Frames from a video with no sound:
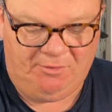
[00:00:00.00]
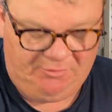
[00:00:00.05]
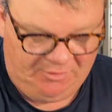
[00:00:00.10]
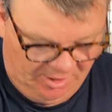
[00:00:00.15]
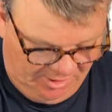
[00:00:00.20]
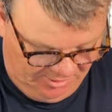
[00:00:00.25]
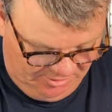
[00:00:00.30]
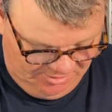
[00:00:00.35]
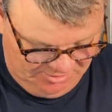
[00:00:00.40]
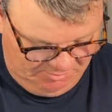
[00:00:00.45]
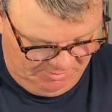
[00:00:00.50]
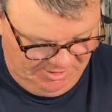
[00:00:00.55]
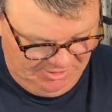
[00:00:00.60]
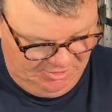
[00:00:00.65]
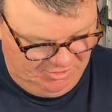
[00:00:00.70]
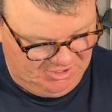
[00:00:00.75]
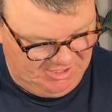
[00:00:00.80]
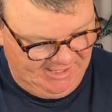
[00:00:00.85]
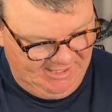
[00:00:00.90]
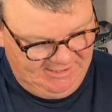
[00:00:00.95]
of those when
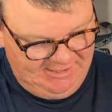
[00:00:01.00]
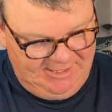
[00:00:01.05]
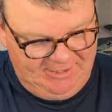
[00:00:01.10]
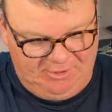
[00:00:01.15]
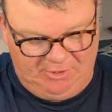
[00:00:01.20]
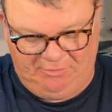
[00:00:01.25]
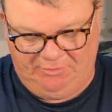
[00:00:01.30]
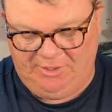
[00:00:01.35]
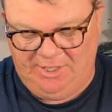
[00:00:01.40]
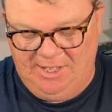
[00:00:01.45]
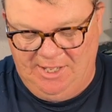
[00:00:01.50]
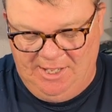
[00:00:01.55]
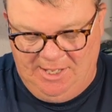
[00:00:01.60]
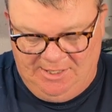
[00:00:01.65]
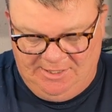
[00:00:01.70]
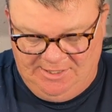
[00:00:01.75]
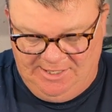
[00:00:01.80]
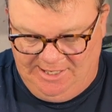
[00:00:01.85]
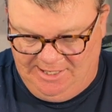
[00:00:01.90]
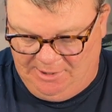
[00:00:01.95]
you take that off.
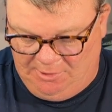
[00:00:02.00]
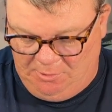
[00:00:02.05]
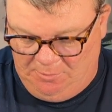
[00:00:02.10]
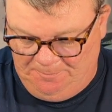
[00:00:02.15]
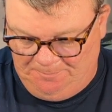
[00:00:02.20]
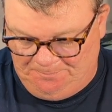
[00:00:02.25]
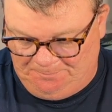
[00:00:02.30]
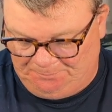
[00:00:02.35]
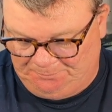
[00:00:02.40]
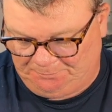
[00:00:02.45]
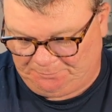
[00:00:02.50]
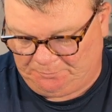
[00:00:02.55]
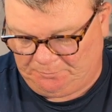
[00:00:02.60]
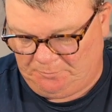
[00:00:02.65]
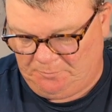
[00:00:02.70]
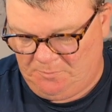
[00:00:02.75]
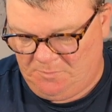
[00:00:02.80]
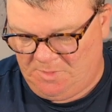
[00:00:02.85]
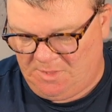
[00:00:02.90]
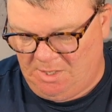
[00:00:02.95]
Now
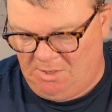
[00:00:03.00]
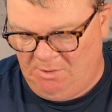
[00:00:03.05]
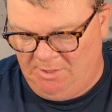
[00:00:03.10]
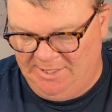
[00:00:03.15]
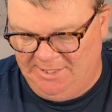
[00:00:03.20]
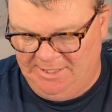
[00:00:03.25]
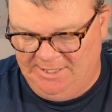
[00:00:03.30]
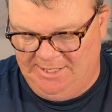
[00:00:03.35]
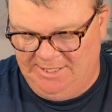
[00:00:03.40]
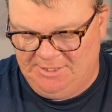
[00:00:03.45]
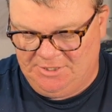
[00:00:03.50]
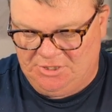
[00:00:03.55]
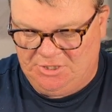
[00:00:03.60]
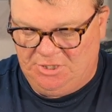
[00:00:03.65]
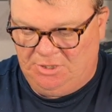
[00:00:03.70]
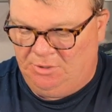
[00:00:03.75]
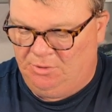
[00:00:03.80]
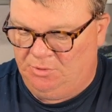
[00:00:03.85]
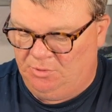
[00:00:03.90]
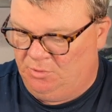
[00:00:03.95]
I need
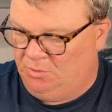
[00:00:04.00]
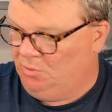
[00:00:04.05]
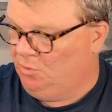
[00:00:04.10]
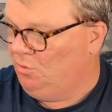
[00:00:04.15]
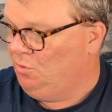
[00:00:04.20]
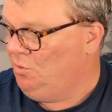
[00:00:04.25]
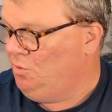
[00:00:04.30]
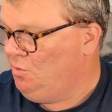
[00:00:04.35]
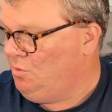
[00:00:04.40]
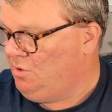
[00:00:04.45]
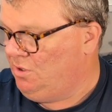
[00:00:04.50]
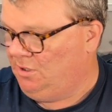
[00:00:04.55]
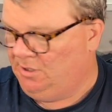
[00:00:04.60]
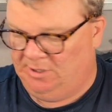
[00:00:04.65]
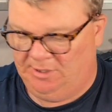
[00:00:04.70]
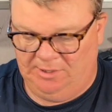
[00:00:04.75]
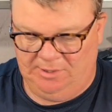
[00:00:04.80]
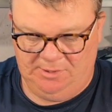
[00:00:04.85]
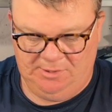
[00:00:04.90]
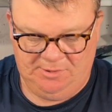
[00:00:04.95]

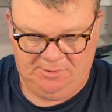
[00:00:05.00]
to